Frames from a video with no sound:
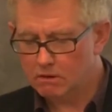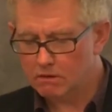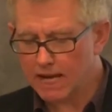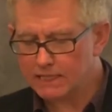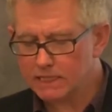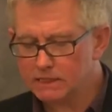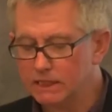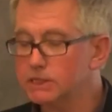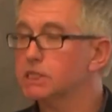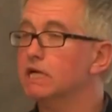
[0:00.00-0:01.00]
That is the
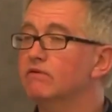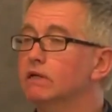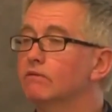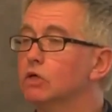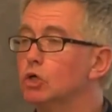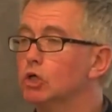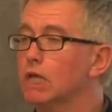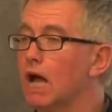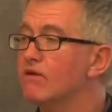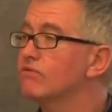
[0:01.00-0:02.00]
achieving of a good
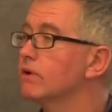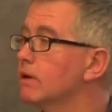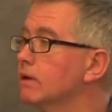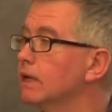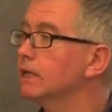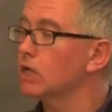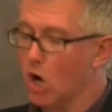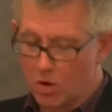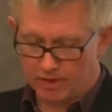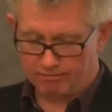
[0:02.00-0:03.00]
life in
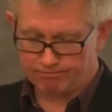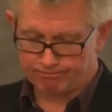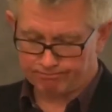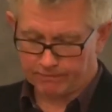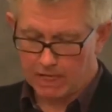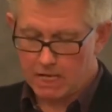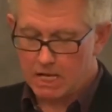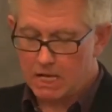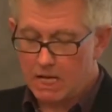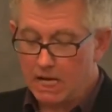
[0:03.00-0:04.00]
common.
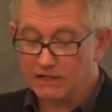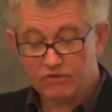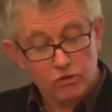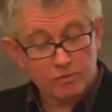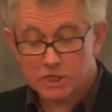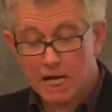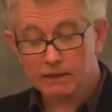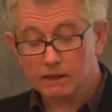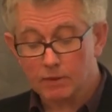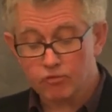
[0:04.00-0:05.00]
And if you object
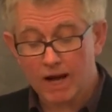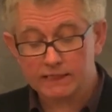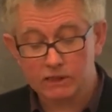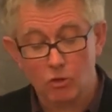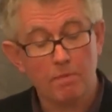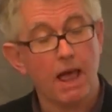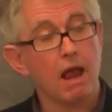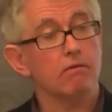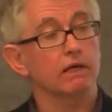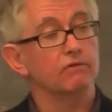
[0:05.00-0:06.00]
that the practical
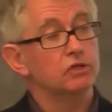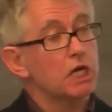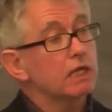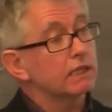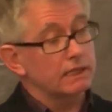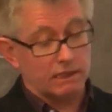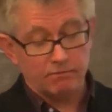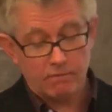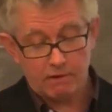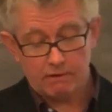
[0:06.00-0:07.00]
pairing of
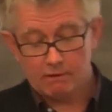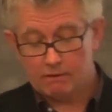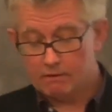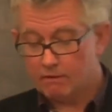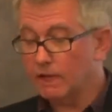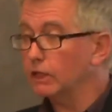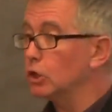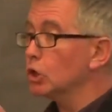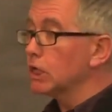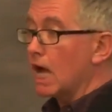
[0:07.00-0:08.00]
journalism and a
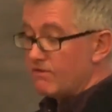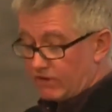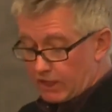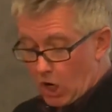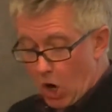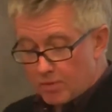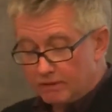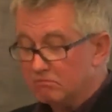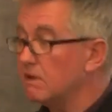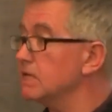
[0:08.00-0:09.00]
good life in
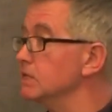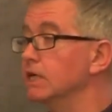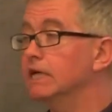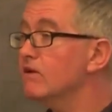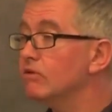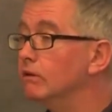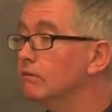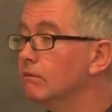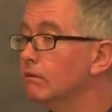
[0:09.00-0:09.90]
common isn't a given,